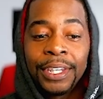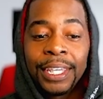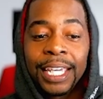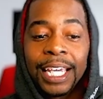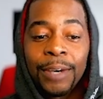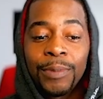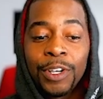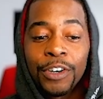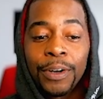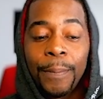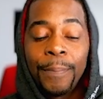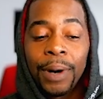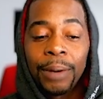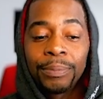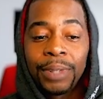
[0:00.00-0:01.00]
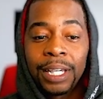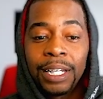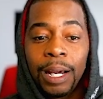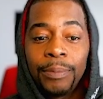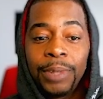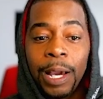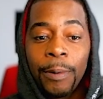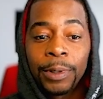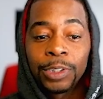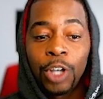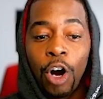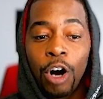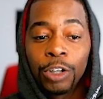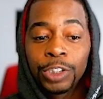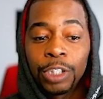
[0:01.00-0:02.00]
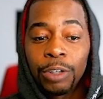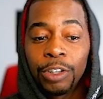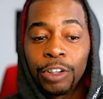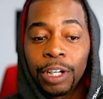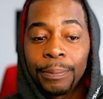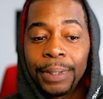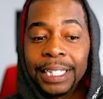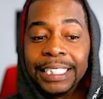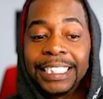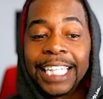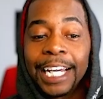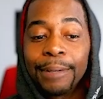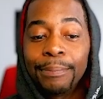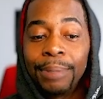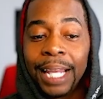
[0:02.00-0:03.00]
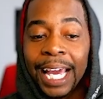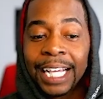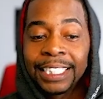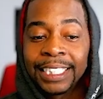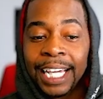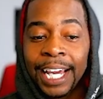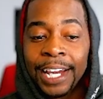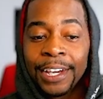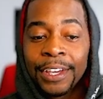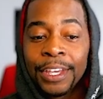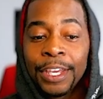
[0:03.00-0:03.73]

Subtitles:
And we're going to bump that up. That one's also going to be jet black, chat.